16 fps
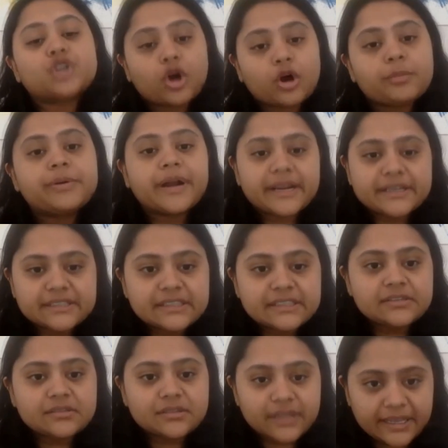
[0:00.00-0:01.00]
job
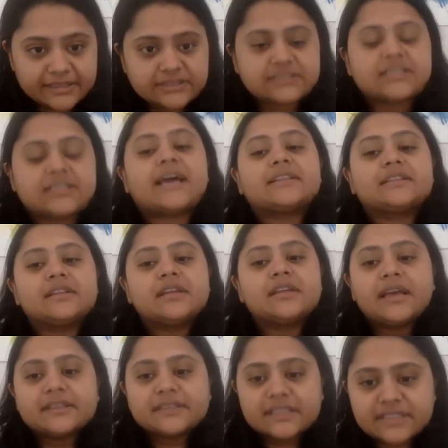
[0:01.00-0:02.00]
readiness and
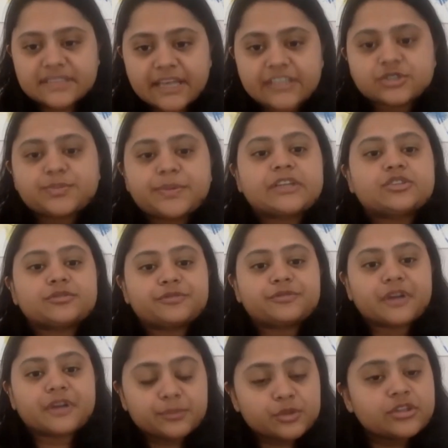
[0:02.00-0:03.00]
this aspect
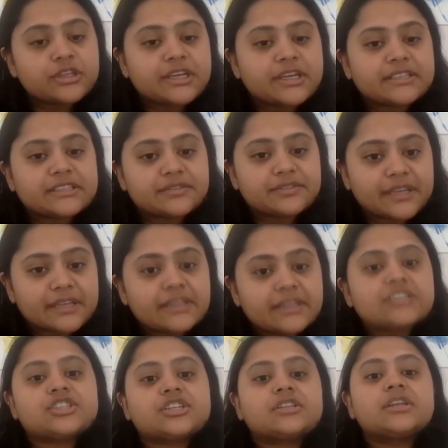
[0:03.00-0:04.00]
of communicative
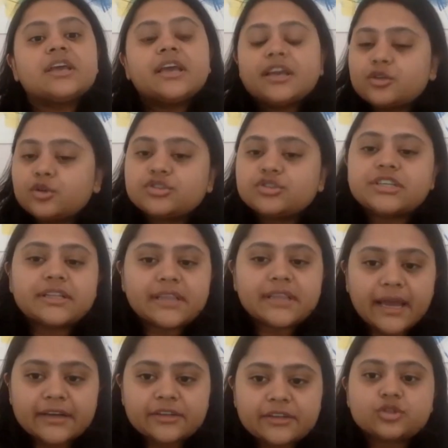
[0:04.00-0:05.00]
English and using
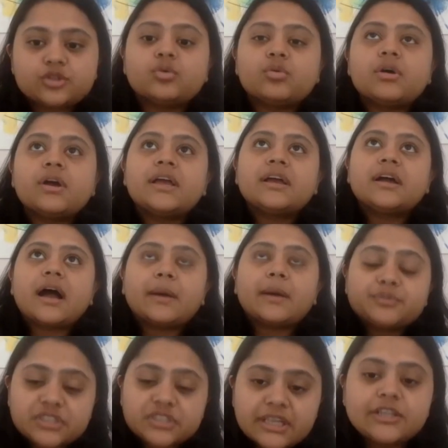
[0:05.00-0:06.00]
that to
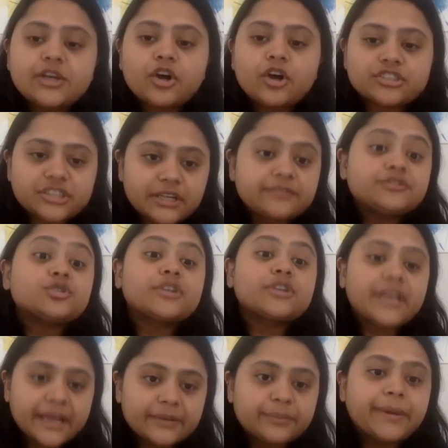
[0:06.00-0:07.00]
upskill yourself to
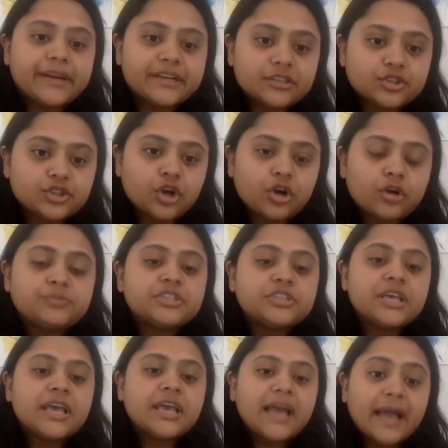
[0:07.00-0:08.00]
get better
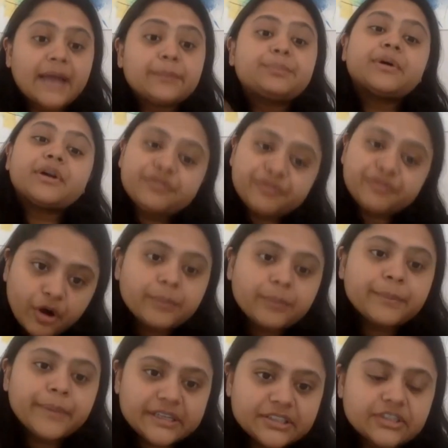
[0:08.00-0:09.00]
jobs and
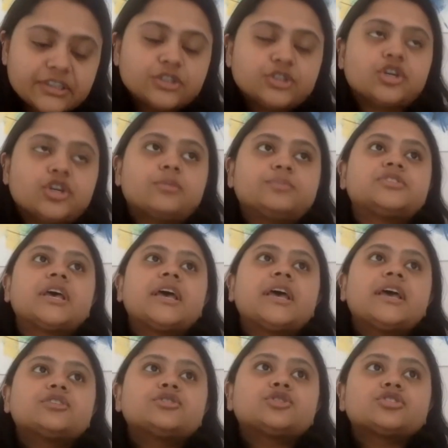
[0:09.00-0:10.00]
perform better in jobs.
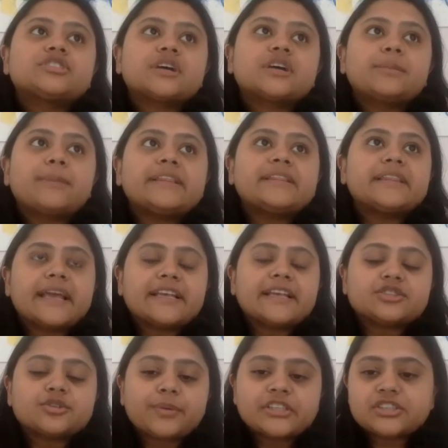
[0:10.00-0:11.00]
So, sir, my
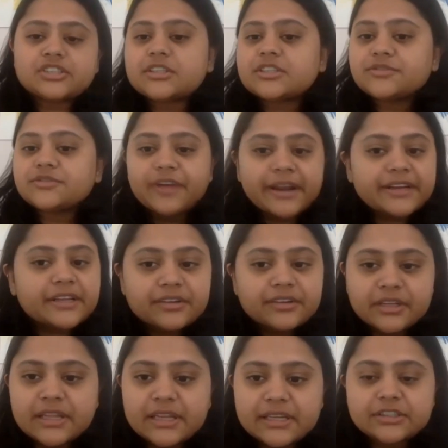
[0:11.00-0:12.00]
next question is
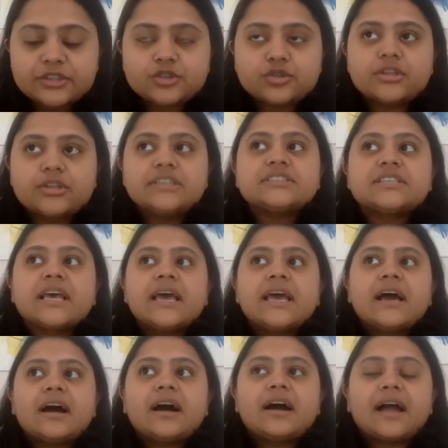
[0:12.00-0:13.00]
very related to this,
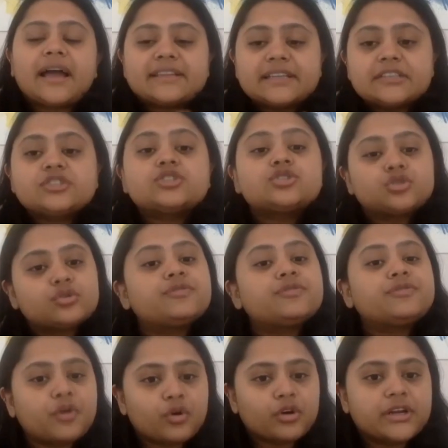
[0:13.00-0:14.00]
and it's
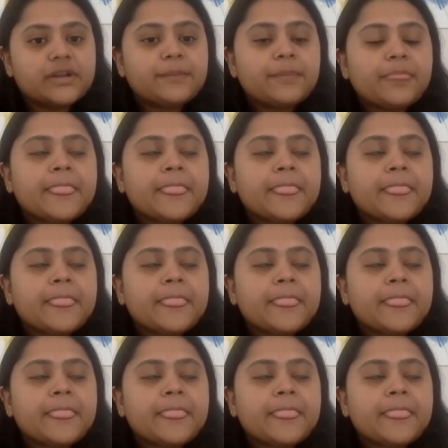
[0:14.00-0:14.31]
twofold.